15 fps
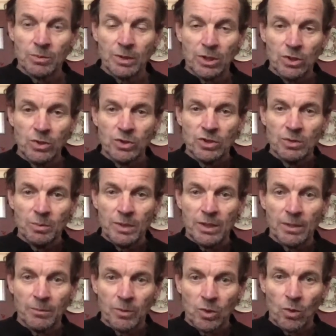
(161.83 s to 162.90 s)
be you should
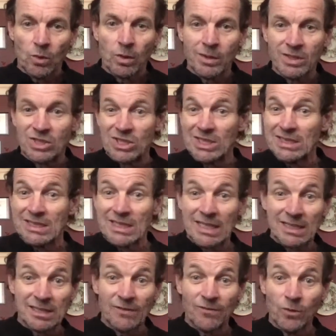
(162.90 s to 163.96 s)
be in court just
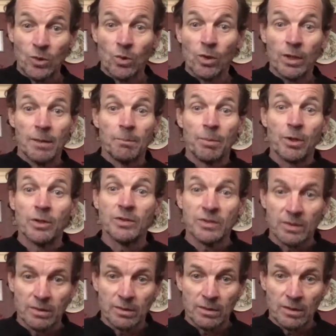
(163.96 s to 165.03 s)
as if you were in person.